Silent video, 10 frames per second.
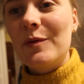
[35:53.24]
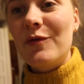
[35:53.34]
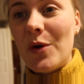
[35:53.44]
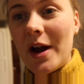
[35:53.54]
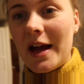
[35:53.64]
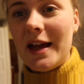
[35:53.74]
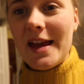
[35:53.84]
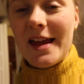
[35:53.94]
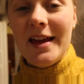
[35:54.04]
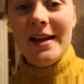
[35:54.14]
before
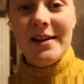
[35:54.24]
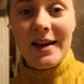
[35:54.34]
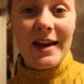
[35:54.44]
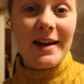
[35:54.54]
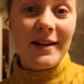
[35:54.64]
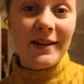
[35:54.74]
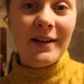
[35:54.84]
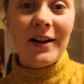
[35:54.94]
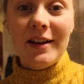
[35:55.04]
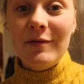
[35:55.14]
I
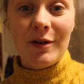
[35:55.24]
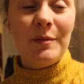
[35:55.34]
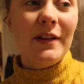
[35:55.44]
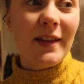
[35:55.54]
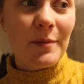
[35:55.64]
got in from the